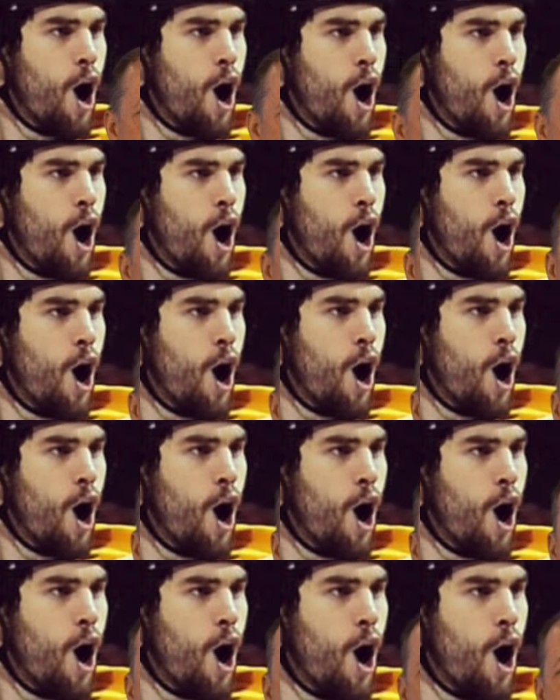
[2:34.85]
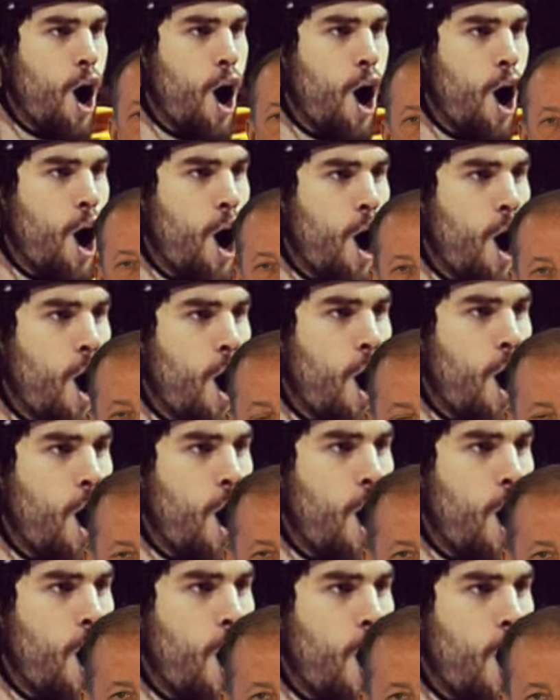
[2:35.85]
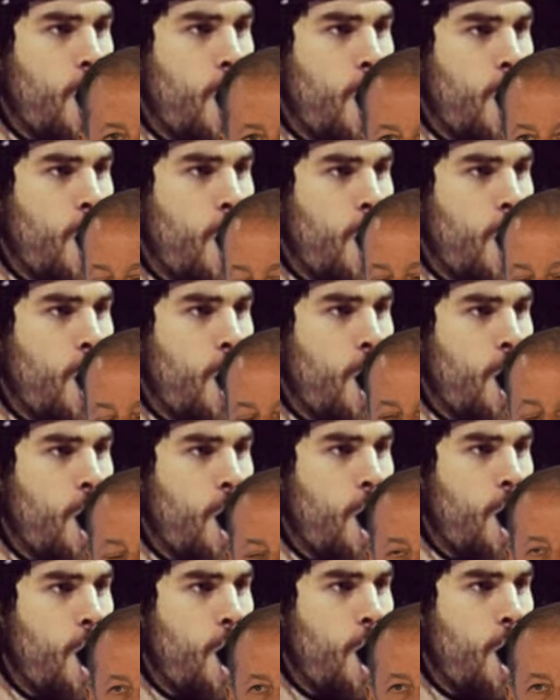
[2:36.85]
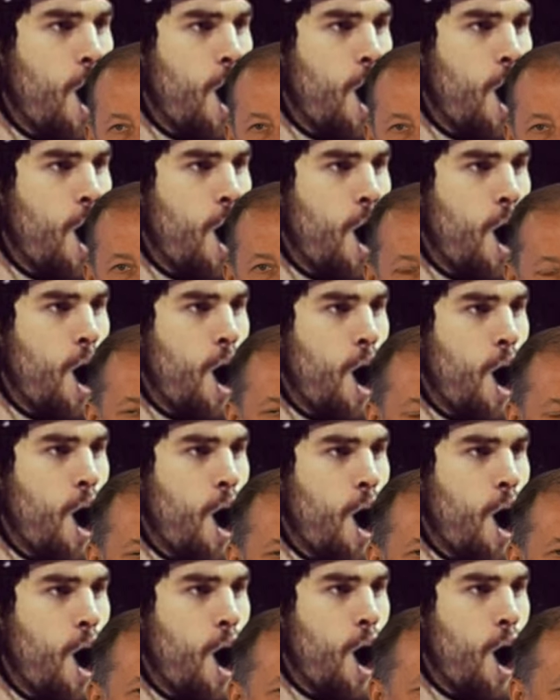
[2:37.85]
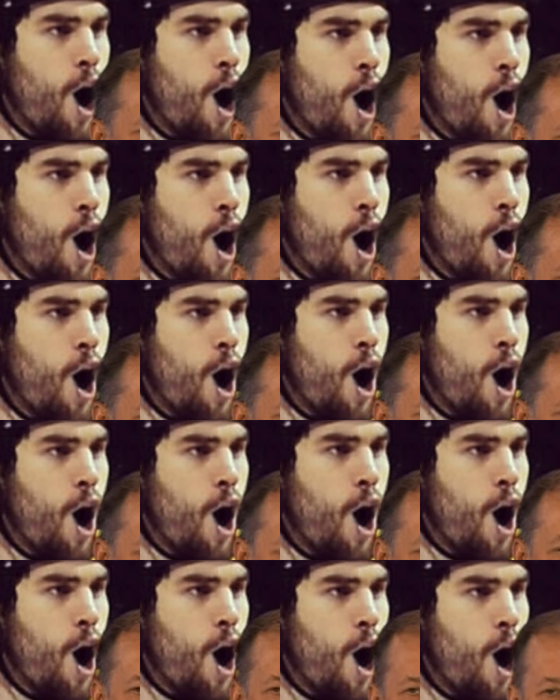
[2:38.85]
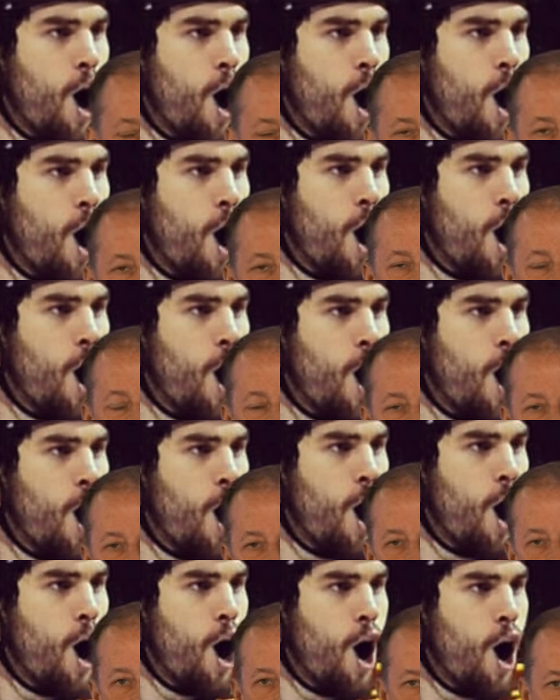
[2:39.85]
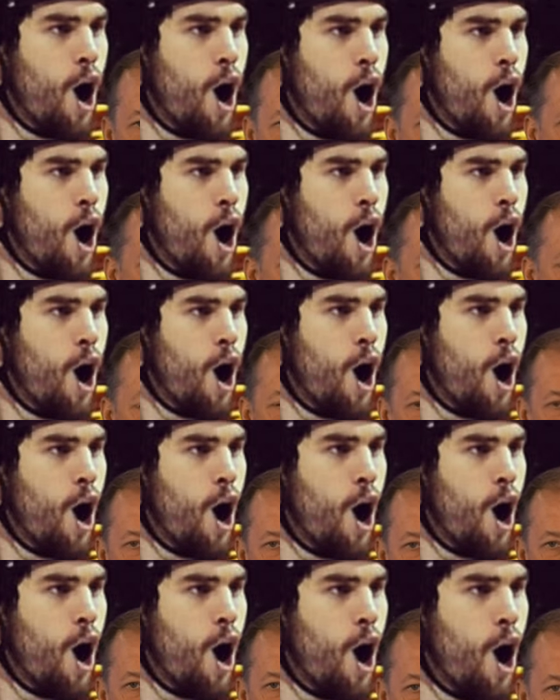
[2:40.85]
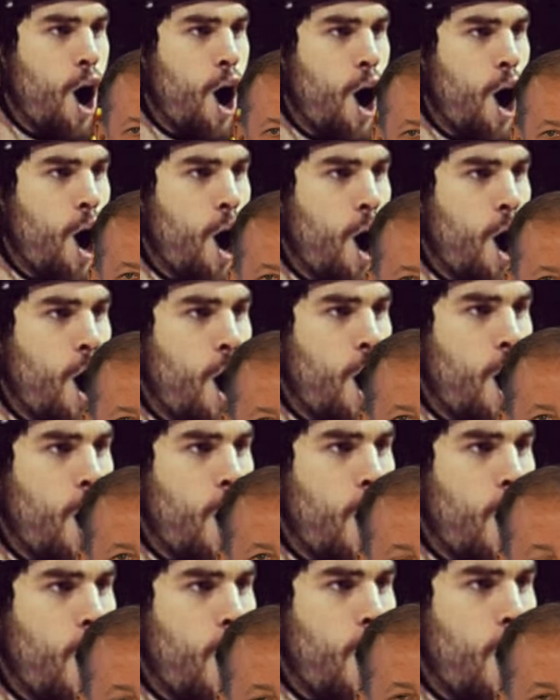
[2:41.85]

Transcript: (silent)